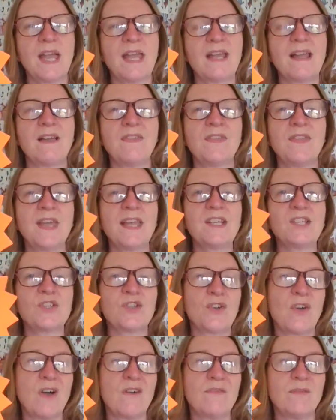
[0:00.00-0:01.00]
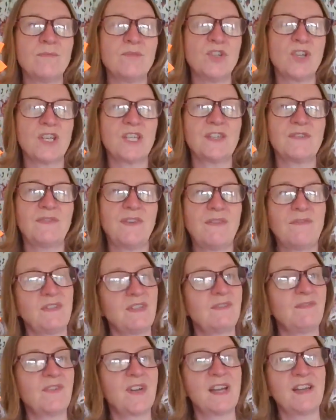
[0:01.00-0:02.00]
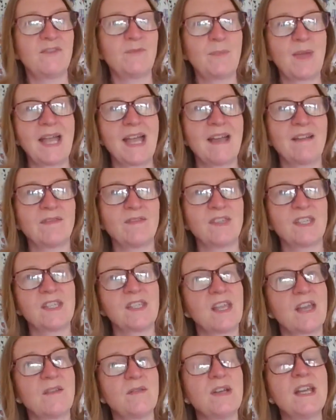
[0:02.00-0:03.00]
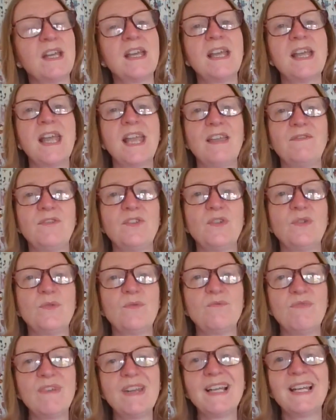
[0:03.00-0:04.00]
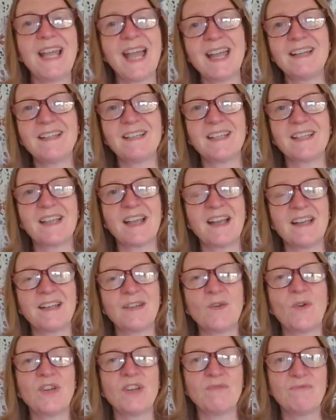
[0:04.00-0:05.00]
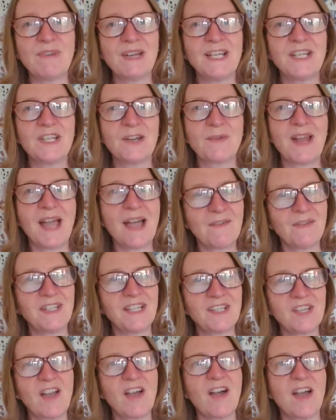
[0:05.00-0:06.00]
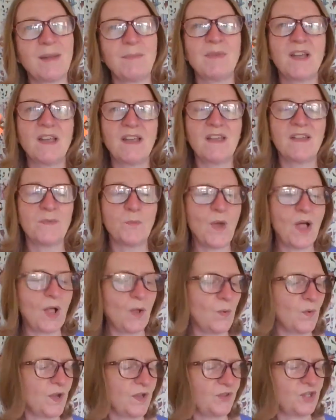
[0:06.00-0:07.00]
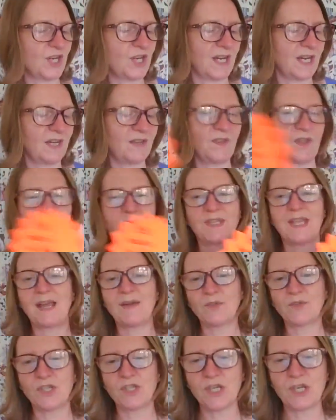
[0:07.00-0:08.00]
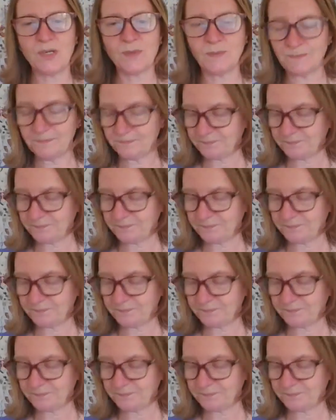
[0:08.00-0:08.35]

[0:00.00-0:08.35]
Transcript: and they start from just £55. So if you really hate design or you really don't have any time, well worth checking those out too.